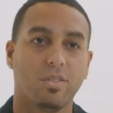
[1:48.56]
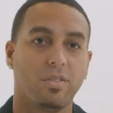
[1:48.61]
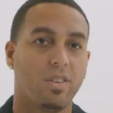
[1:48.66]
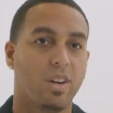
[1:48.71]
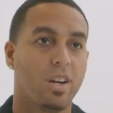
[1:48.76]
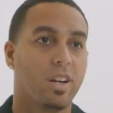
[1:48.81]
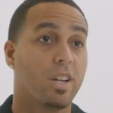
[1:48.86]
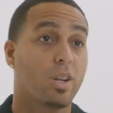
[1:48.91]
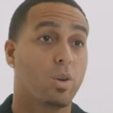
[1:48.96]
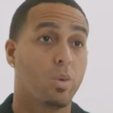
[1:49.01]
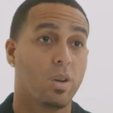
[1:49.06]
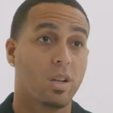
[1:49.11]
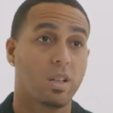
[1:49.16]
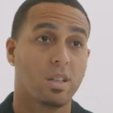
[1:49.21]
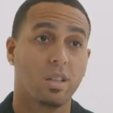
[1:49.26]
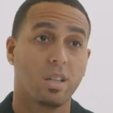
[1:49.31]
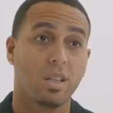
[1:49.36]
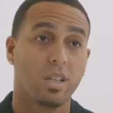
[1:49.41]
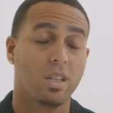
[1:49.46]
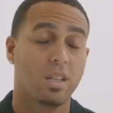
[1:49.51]
Very
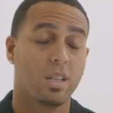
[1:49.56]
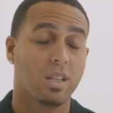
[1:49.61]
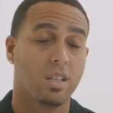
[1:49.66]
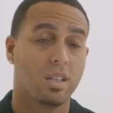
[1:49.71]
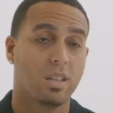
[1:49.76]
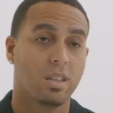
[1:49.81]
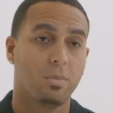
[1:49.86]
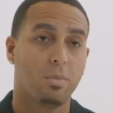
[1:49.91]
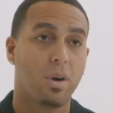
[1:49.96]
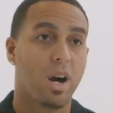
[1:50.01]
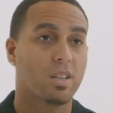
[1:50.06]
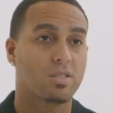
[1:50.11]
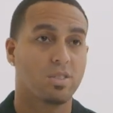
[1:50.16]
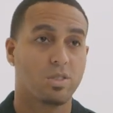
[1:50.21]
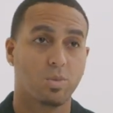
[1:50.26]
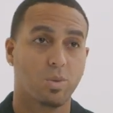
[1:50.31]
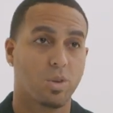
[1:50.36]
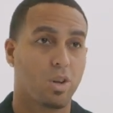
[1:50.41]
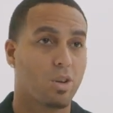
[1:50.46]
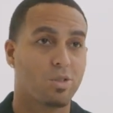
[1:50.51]
quickly, the
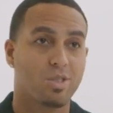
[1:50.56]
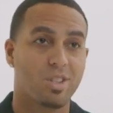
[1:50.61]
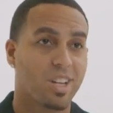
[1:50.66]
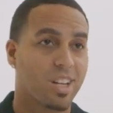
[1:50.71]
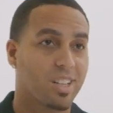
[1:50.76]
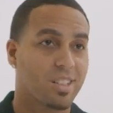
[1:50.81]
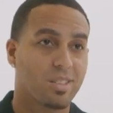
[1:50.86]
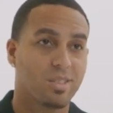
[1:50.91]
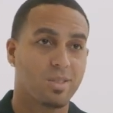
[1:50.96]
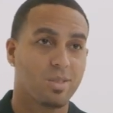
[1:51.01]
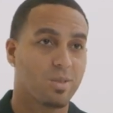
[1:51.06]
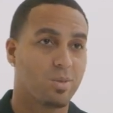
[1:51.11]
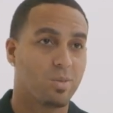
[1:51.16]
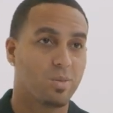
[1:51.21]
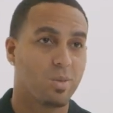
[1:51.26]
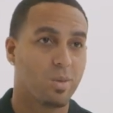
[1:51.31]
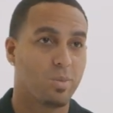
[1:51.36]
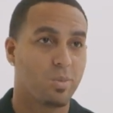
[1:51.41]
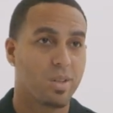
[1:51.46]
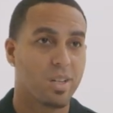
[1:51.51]
boxes were all checked
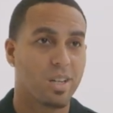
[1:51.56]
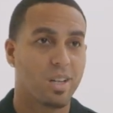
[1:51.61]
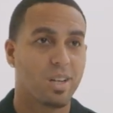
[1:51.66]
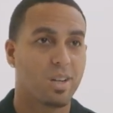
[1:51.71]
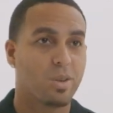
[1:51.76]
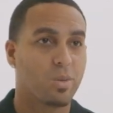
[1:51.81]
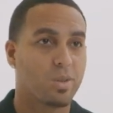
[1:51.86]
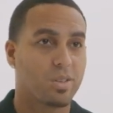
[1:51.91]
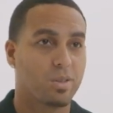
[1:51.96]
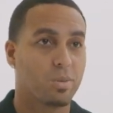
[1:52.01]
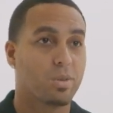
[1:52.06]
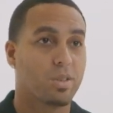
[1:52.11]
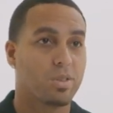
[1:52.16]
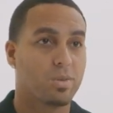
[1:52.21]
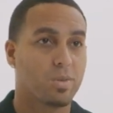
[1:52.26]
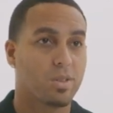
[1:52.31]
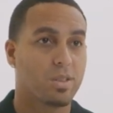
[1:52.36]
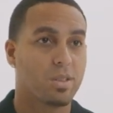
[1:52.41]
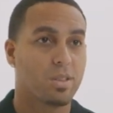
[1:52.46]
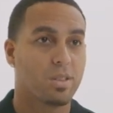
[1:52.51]
when we uh, went to
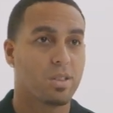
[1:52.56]
Brisbane.